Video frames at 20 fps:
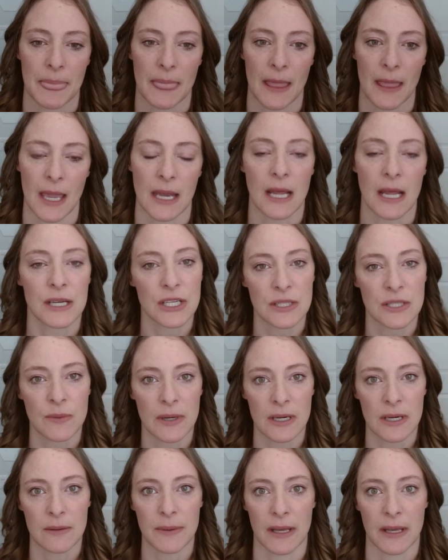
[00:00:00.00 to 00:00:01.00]
I just
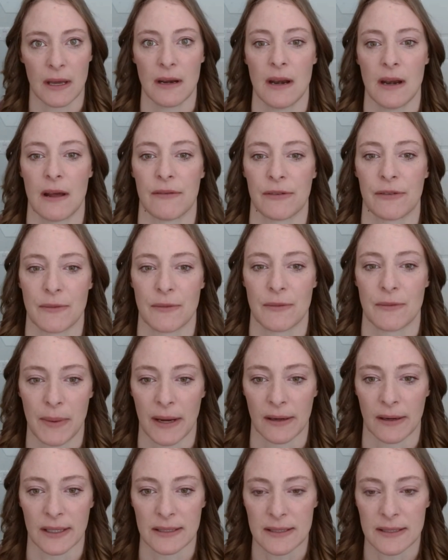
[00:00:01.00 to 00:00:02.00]
wanted to be good enough for my
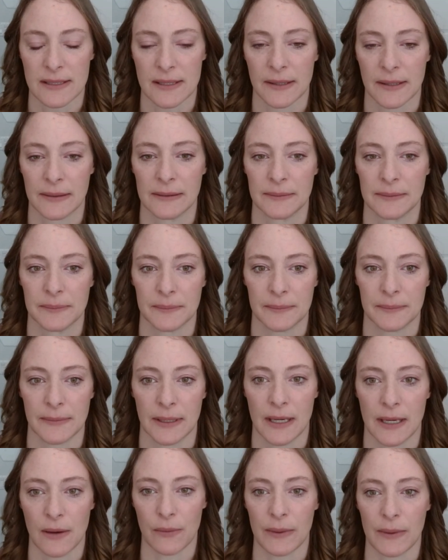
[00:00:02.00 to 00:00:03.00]
parents.
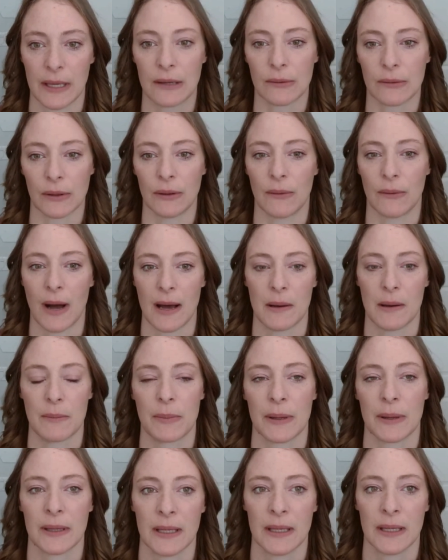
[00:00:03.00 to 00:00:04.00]
You know, we grew
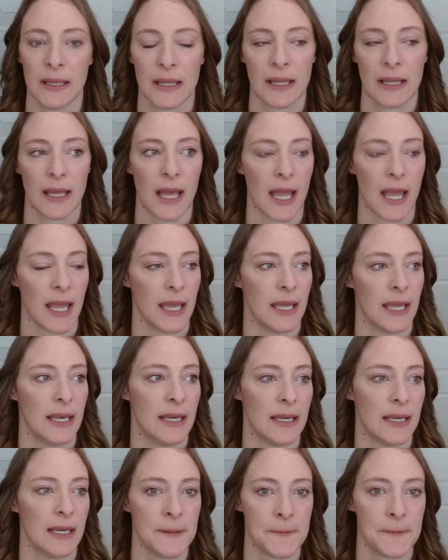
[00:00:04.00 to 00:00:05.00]
up
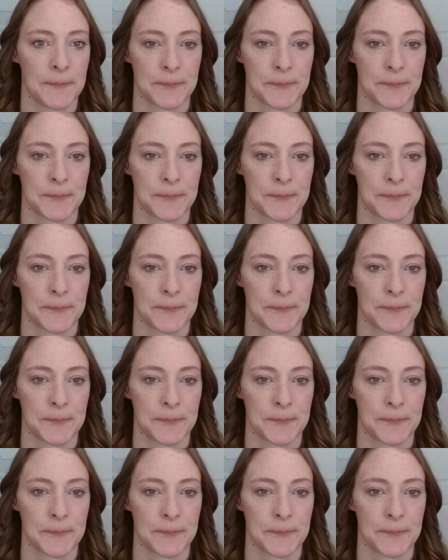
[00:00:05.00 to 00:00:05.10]
in,